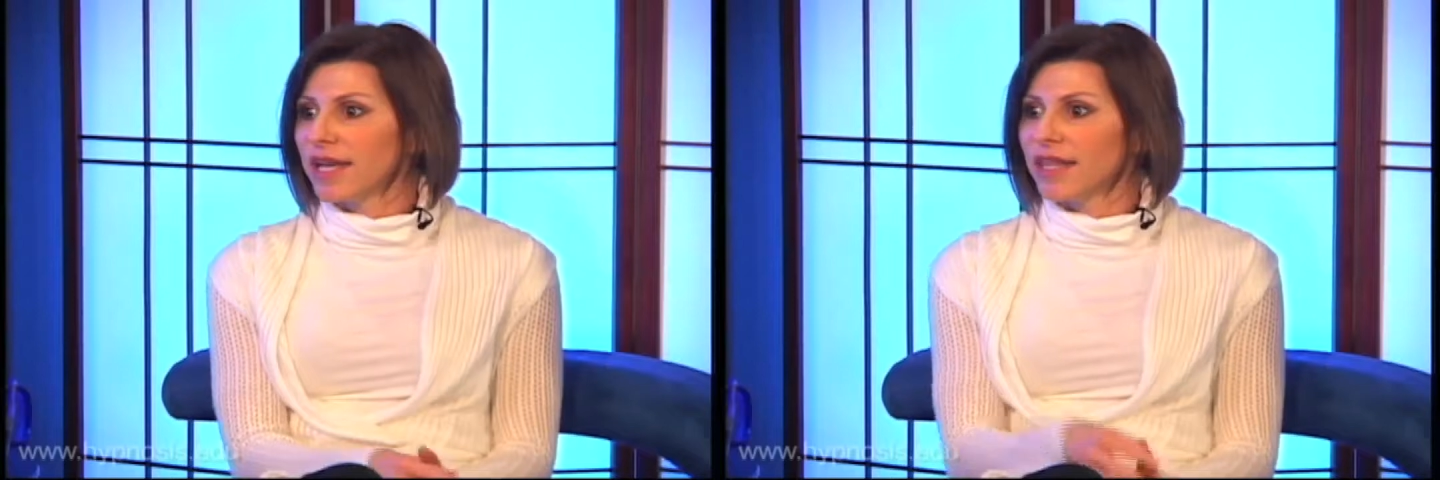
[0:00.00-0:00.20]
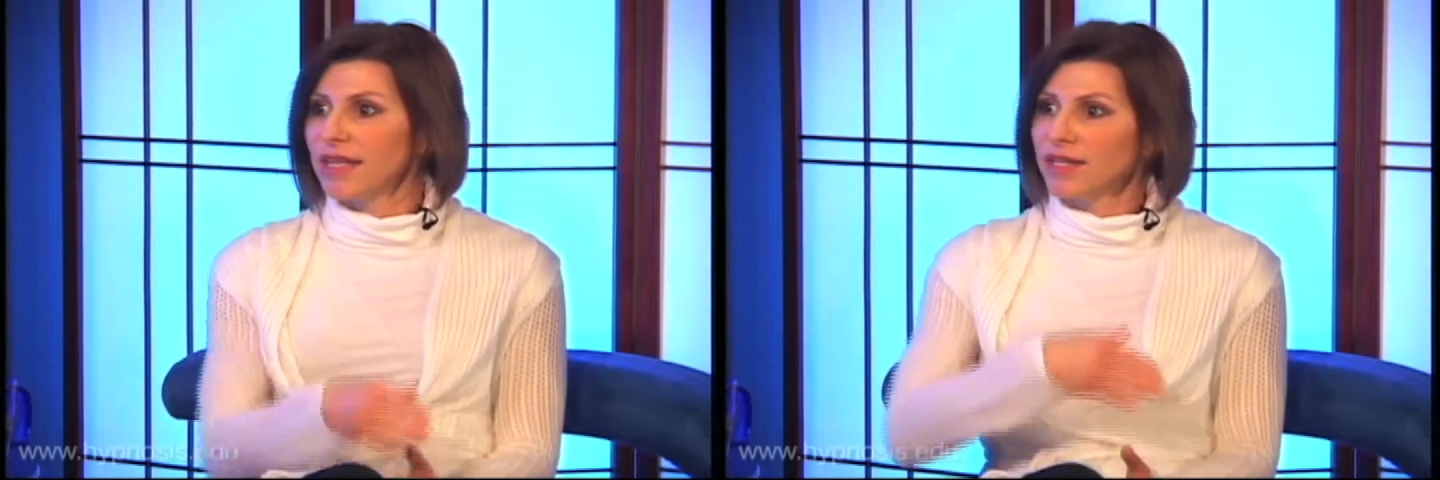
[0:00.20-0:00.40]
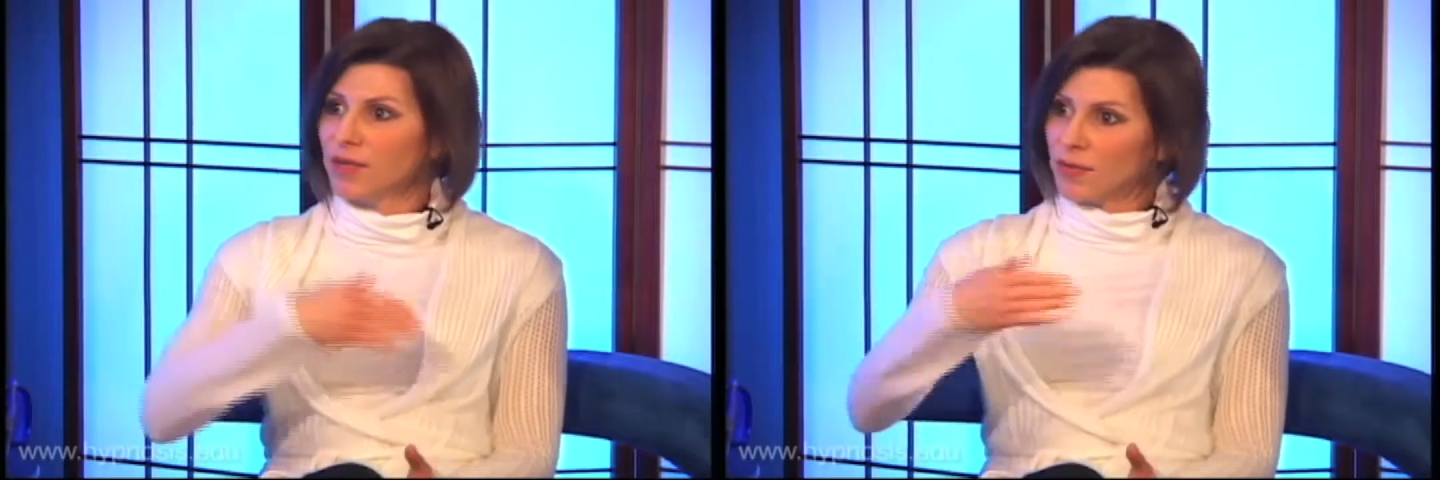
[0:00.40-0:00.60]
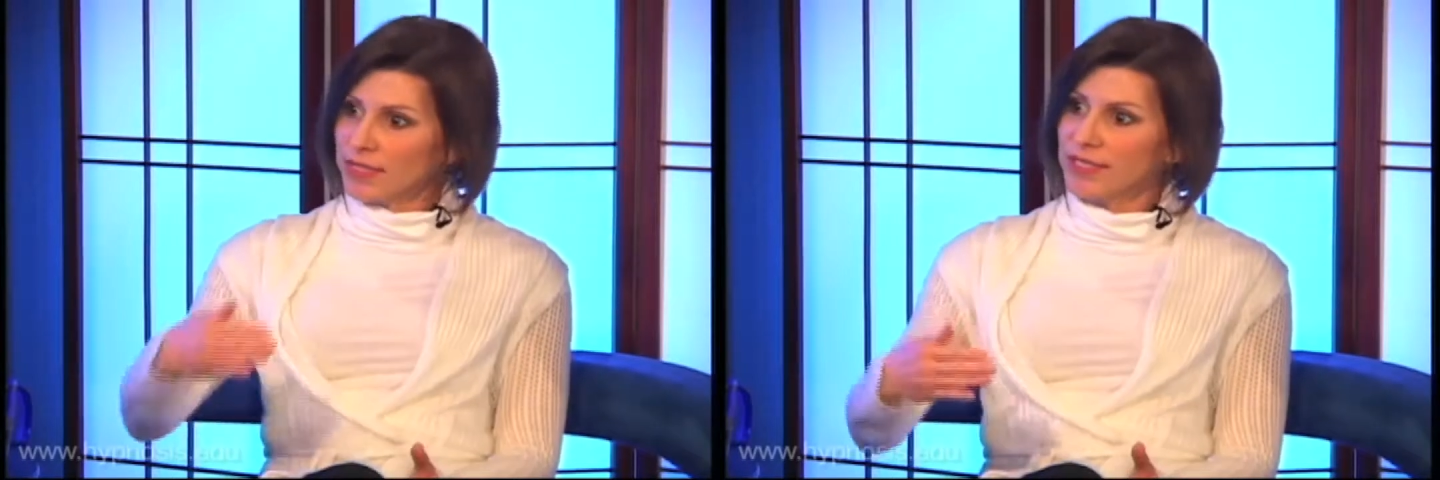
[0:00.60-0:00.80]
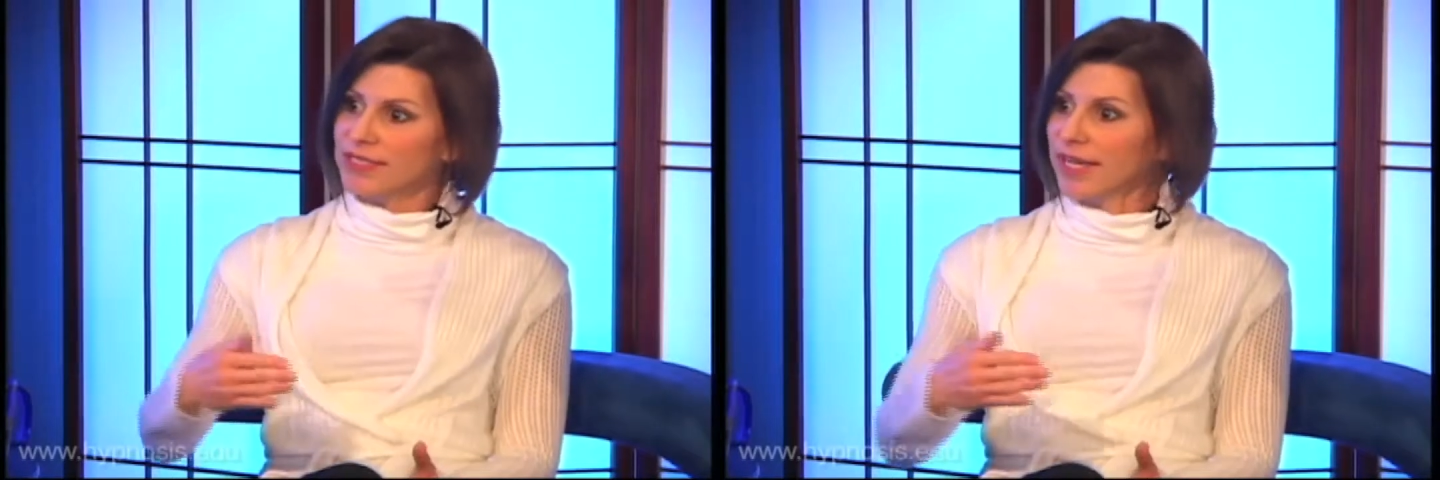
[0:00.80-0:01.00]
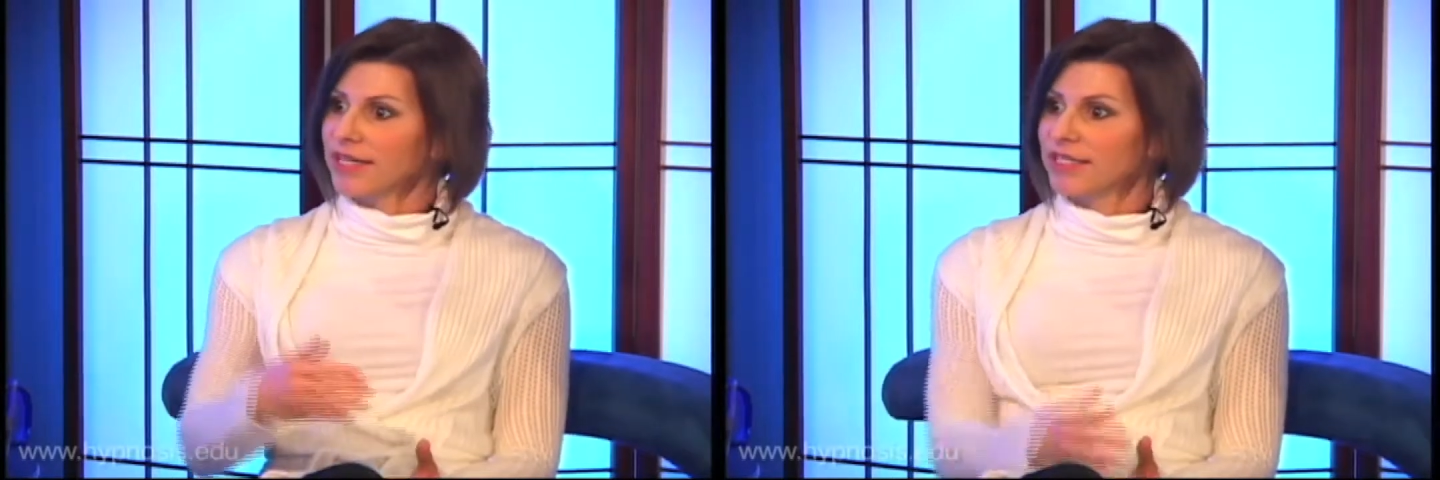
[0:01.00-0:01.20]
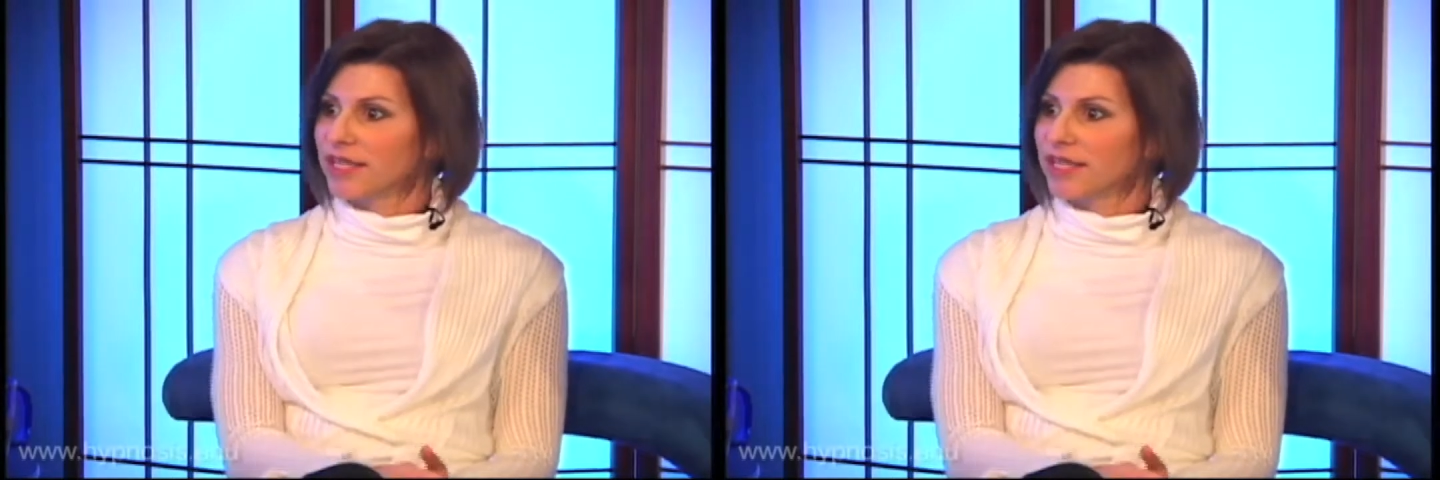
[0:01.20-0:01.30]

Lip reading: And then going in the second